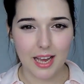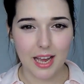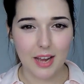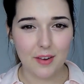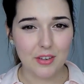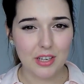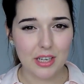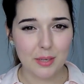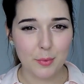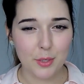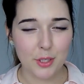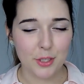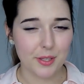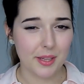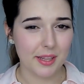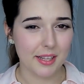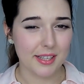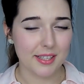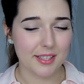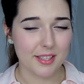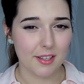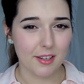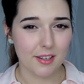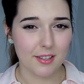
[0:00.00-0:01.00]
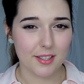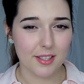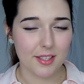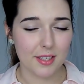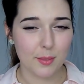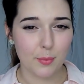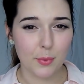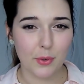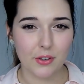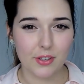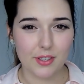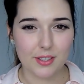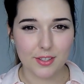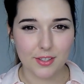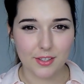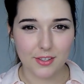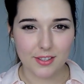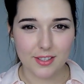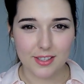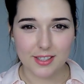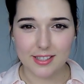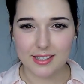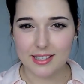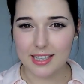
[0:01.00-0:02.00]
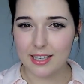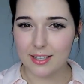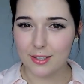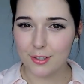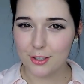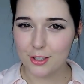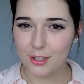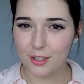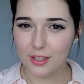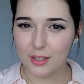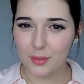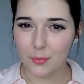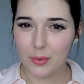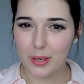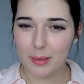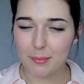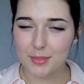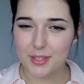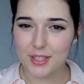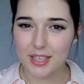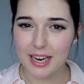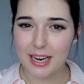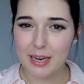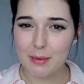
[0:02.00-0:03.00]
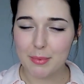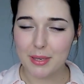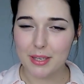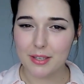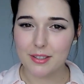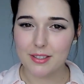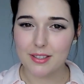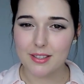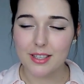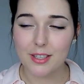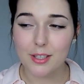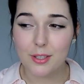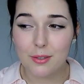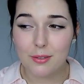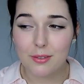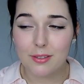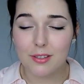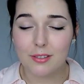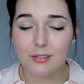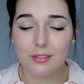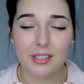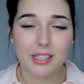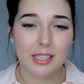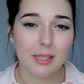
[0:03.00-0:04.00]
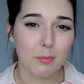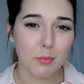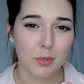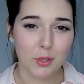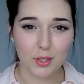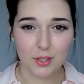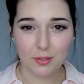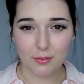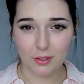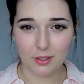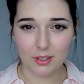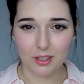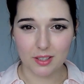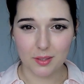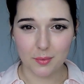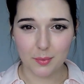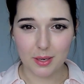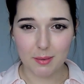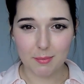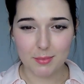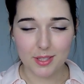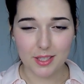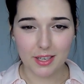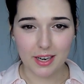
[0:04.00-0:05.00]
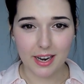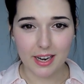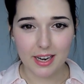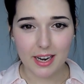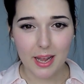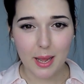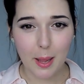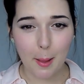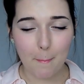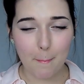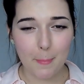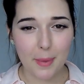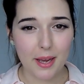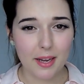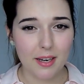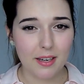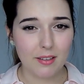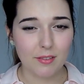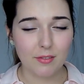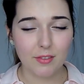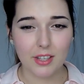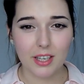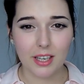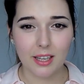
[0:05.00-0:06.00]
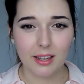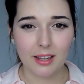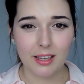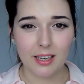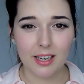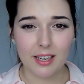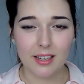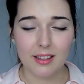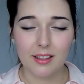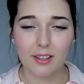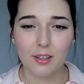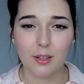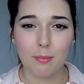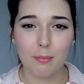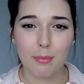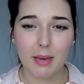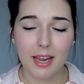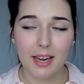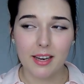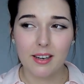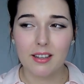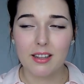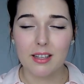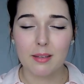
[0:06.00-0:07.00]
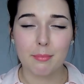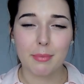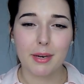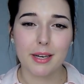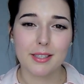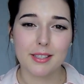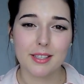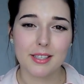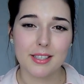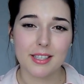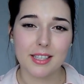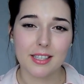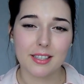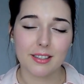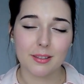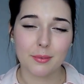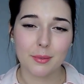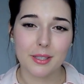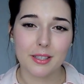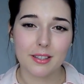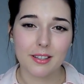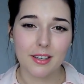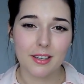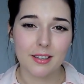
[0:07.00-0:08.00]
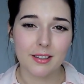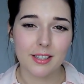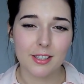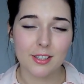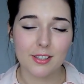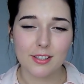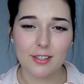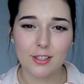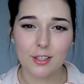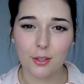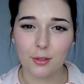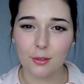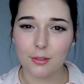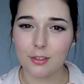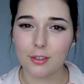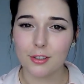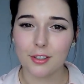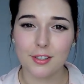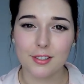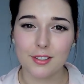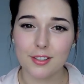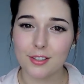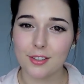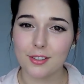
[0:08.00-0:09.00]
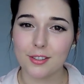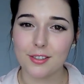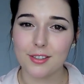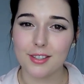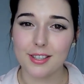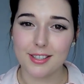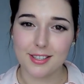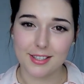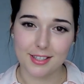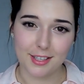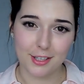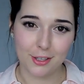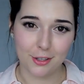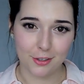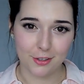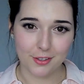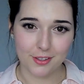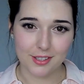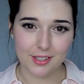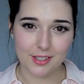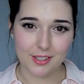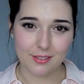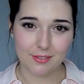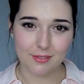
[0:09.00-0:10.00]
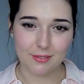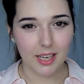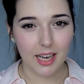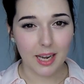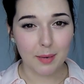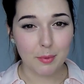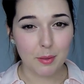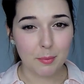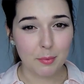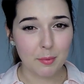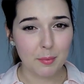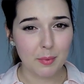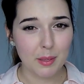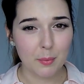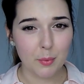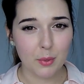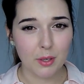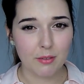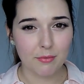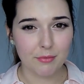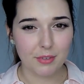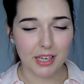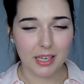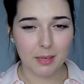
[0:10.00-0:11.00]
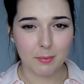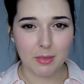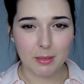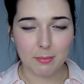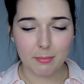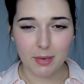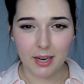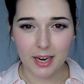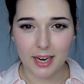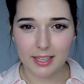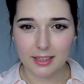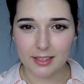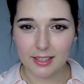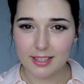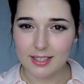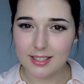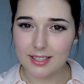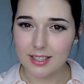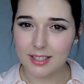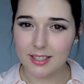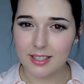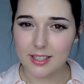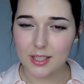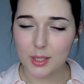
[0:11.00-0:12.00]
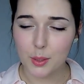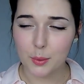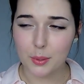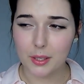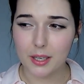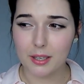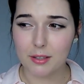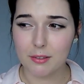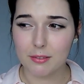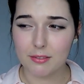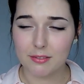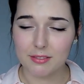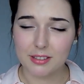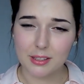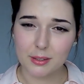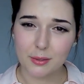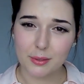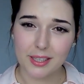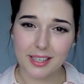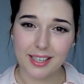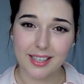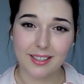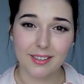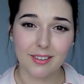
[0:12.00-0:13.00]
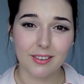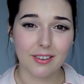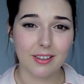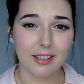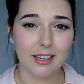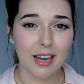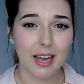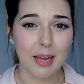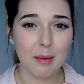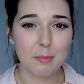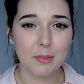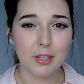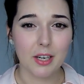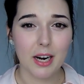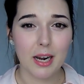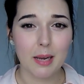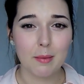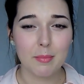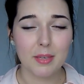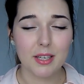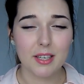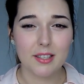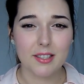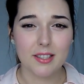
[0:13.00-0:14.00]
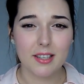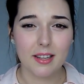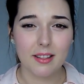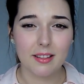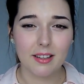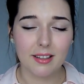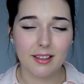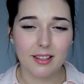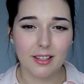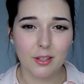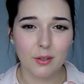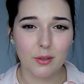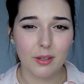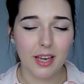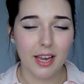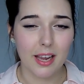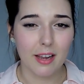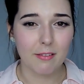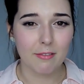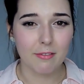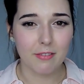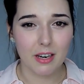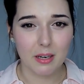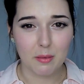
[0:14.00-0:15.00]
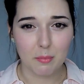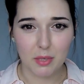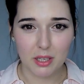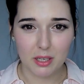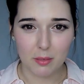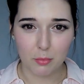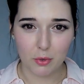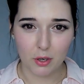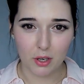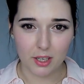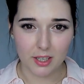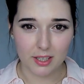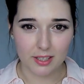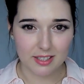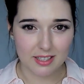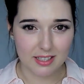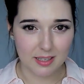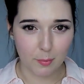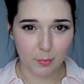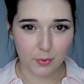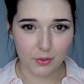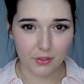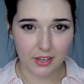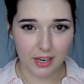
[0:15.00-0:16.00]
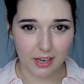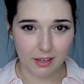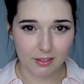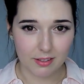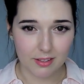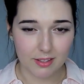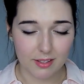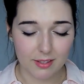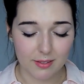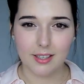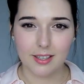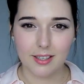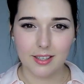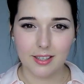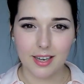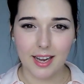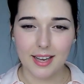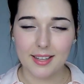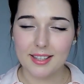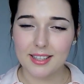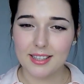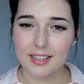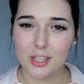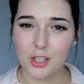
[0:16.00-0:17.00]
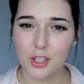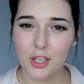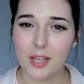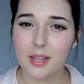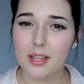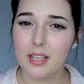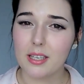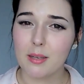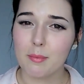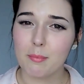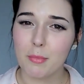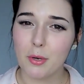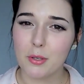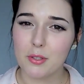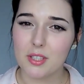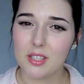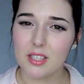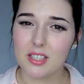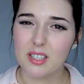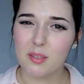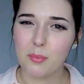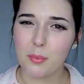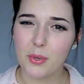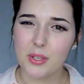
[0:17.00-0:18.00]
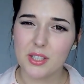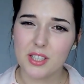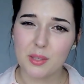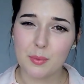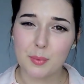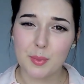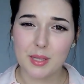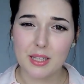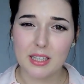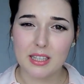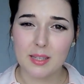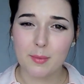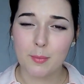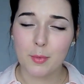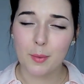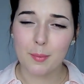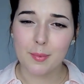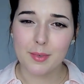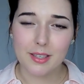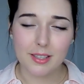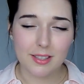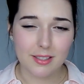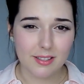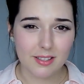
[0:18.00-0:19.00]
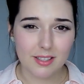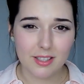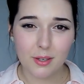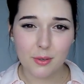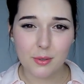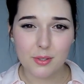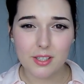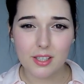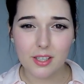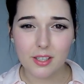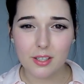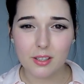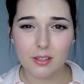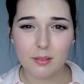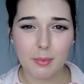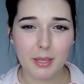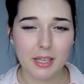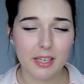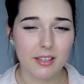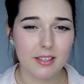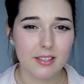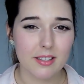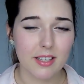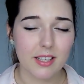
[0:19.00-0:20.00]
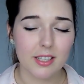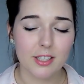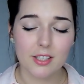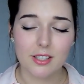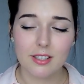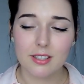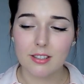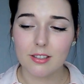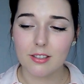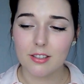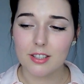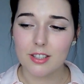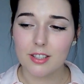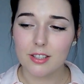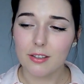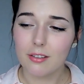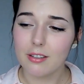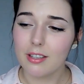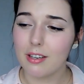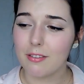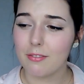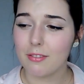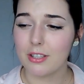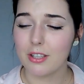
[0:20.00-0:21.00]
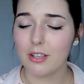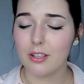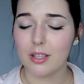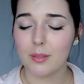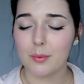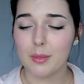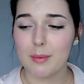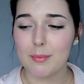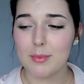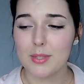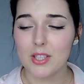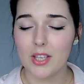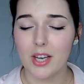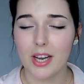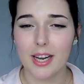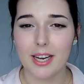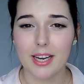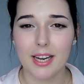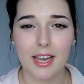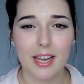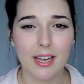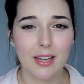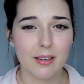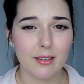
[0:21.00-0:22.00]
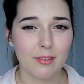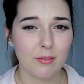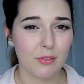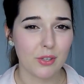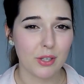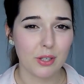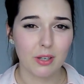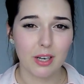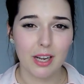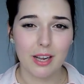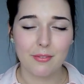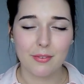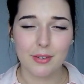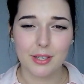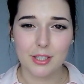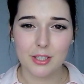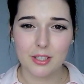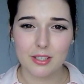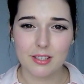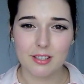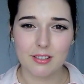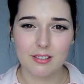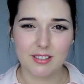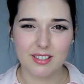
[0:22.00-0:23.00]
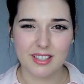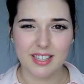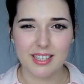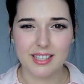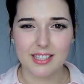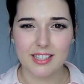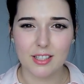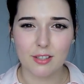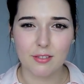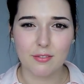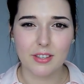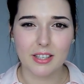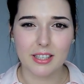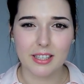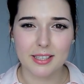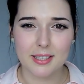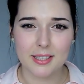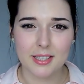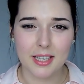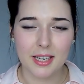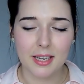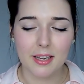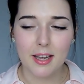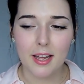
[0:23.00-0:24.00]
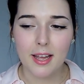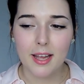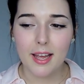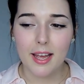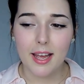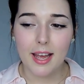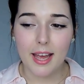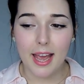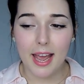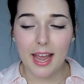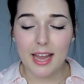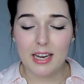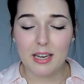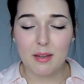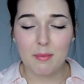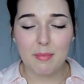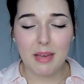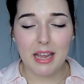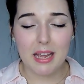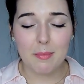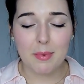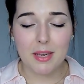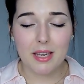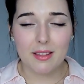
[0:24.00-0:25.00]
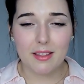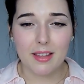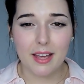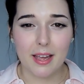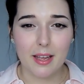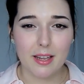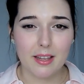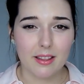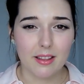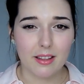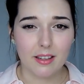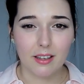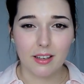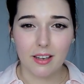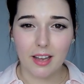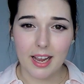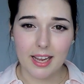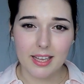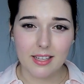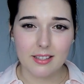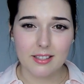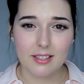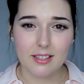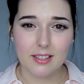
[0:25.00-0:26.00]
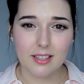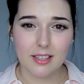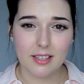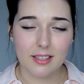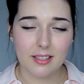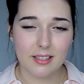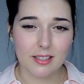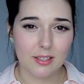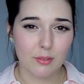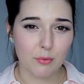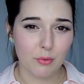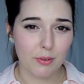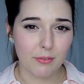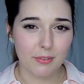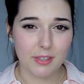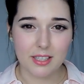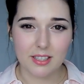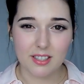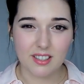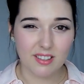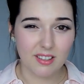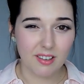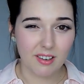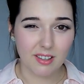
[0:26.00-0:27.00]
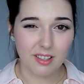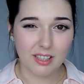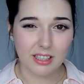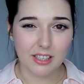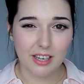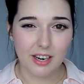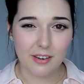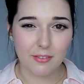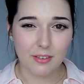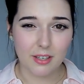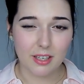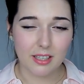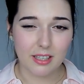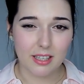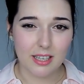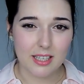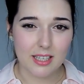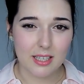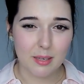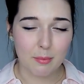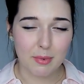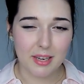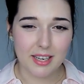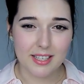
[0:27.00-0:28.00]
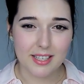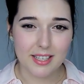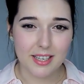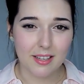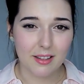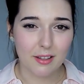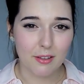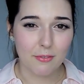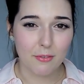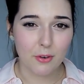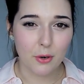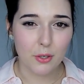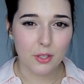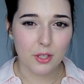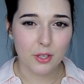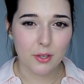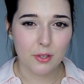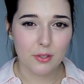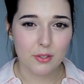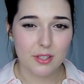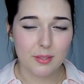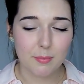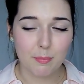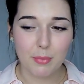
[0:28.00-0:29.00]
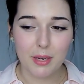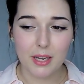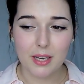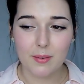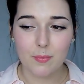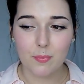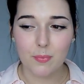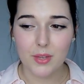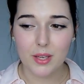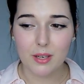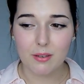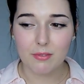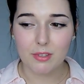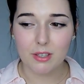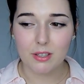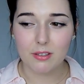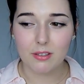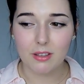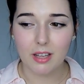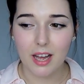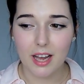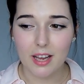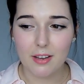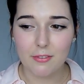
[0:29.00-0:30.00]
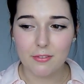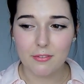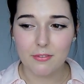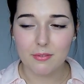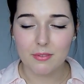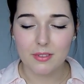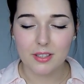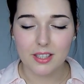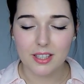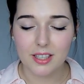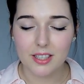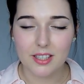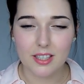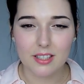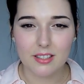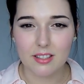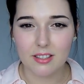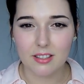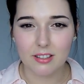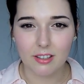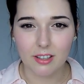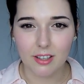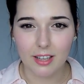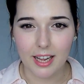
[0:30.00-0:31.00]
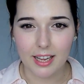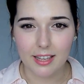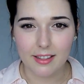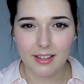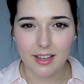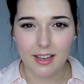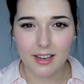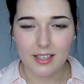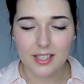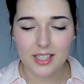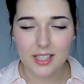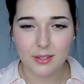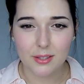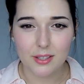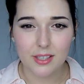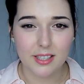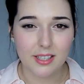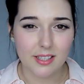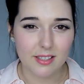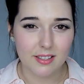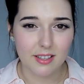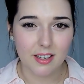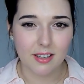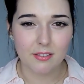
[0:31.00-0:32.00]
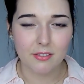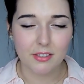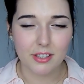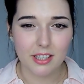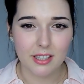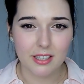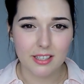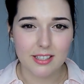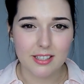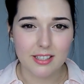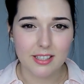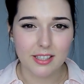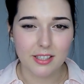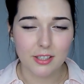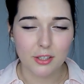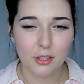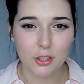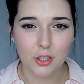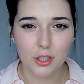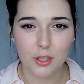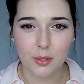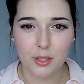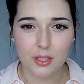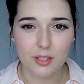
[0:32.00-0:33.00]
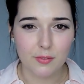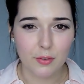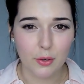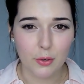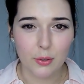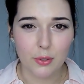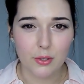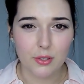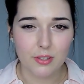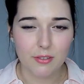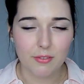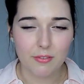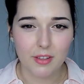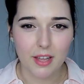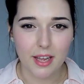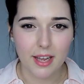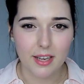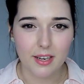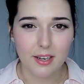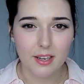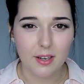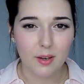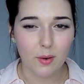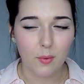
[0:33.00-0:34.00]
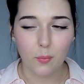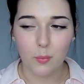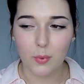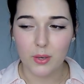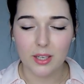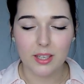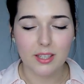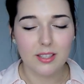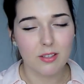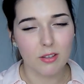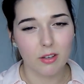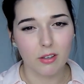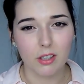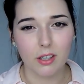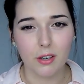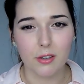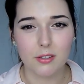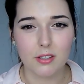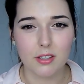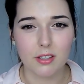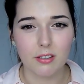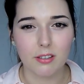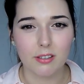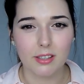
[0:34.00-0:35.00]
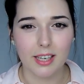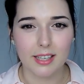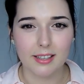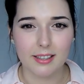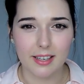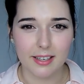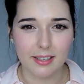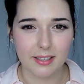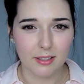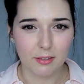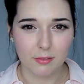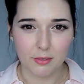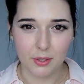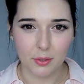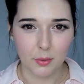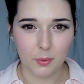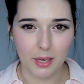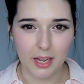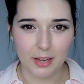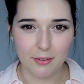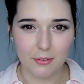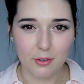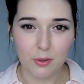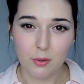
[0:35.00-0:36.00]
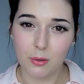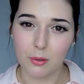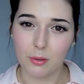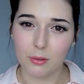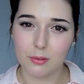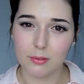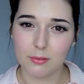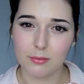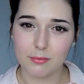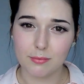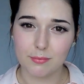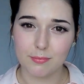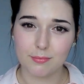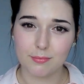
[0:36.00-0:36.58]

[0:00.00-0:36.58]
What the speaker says: I really wish these glosses were as good as they looked on the website, because they do look really beautiful on the website, but in reality they're a pain in the butt to deal with and they just don't look as good as they could. I probably wouldn't recommend buying these unless you are real keen on lime crime, because I think that you can find better products somewhere else. I think the shade that I'm most disappointed with at the moment is Snowsicle, because it just looks so lovely on the website, and in real life it just looks like silver glitter. And it may be that the lights is reflecting the holographic glitter better in the photos, but in real life it doesn't look like that, so it is unrealistic to show us photos of that when it's not going to look like that in real life at all.